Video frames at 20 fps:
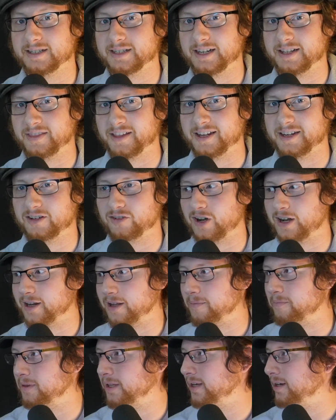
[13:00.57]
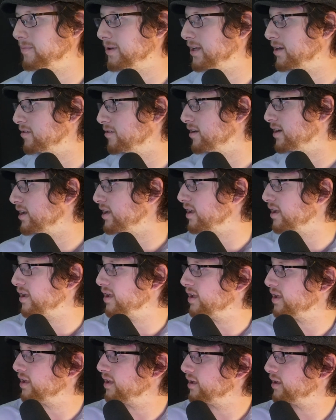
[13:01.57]
and they try to complain about it, right?
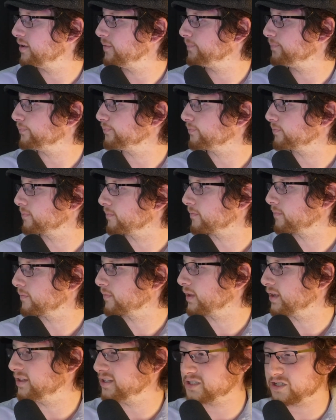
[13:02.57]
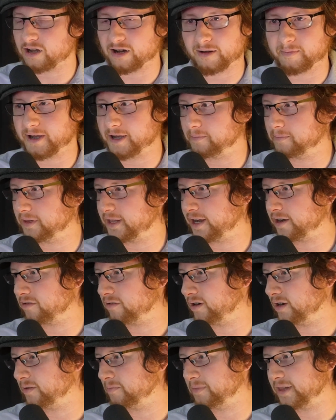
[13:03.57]
Let's talk about
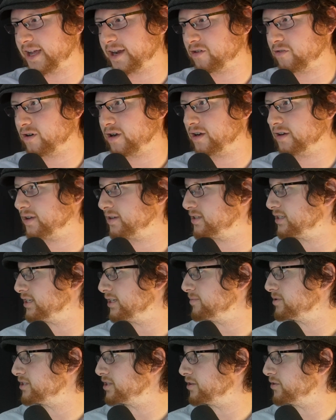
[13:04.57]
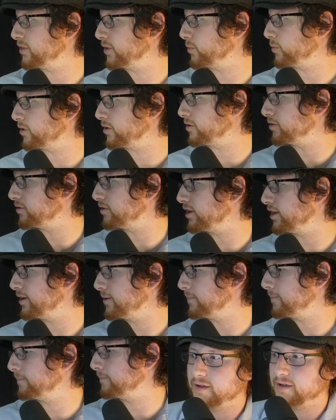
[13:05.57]
BlackRock. BlackRock seems to own the world, right?
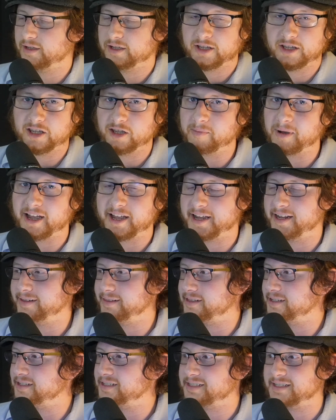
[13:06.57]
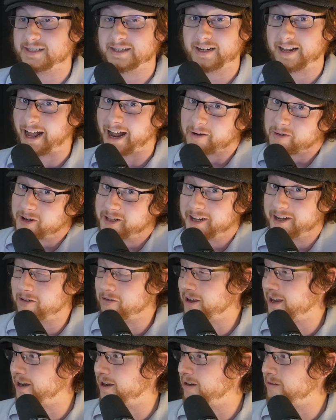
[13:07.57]
You might hate this. I really don't
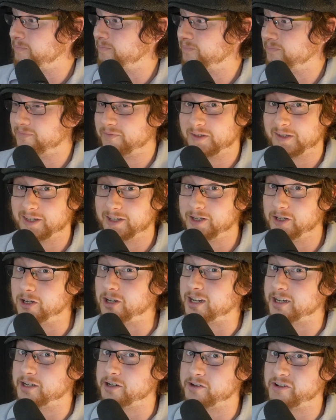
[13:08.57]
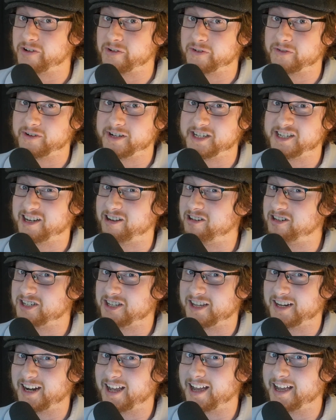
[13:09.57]
care. You can do your own research,
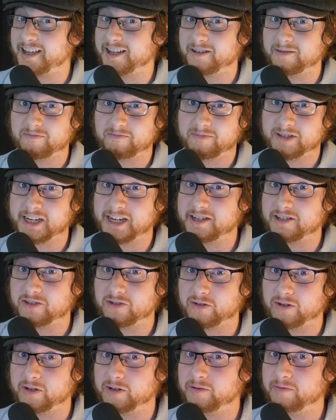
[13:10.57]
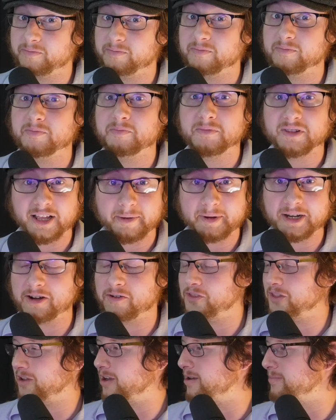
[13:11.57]
deny it, say it's true. Let me know in
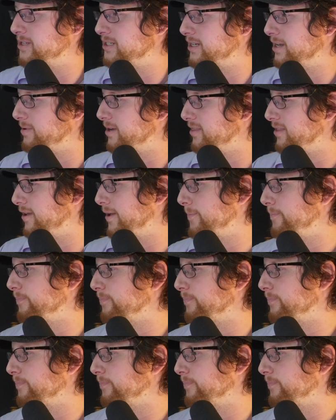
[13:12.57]
the comments. How about that?